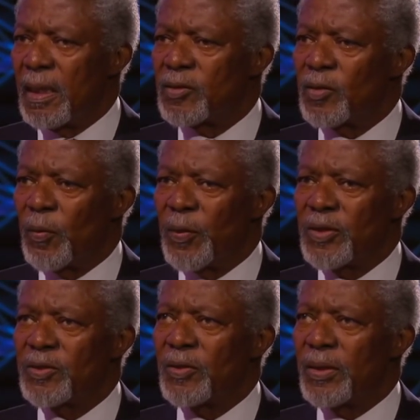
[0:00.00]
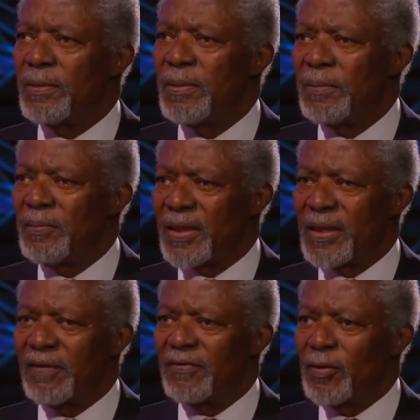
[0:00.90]
So we should be
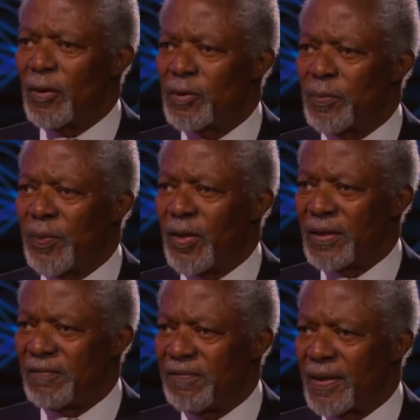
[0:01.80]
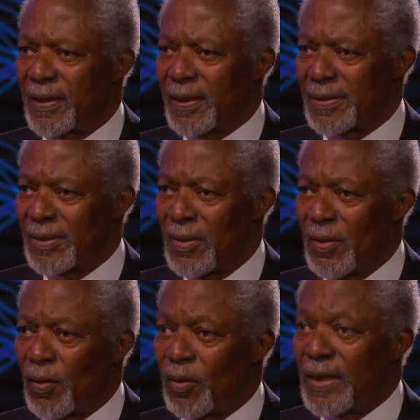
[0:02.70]
careful not to point fingers
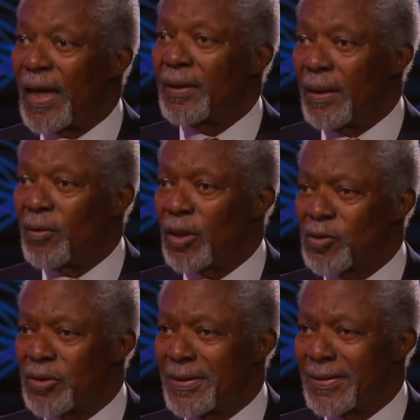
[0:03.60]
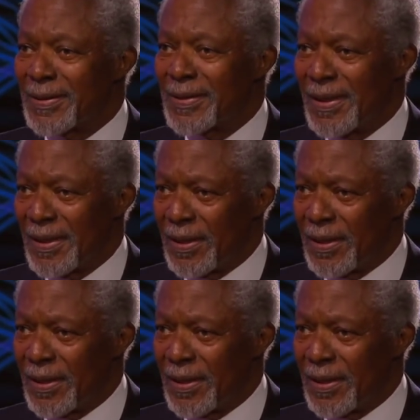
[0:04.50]
only at the Russians.